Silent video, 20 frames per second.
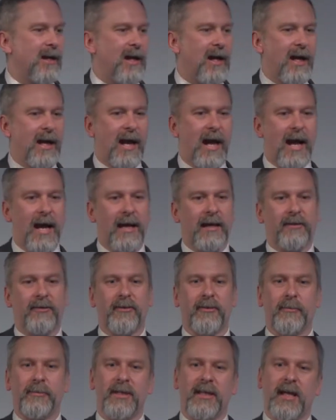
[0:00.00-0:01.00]
It
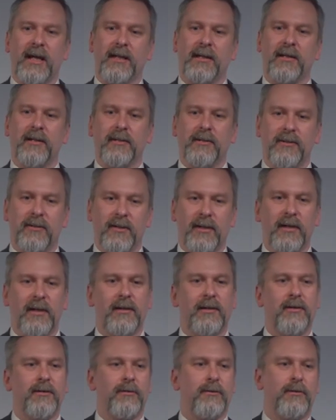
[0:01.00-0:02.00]
has to be that
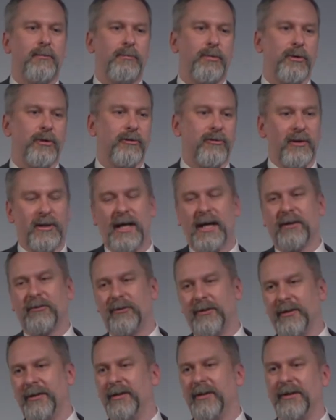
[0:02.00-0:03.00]
continued push, and
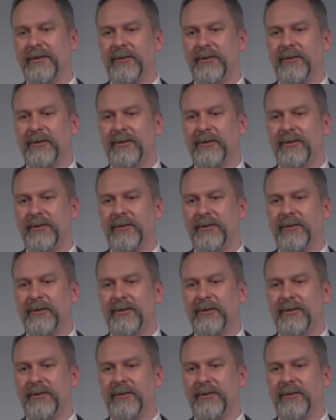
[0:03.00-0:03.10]
actually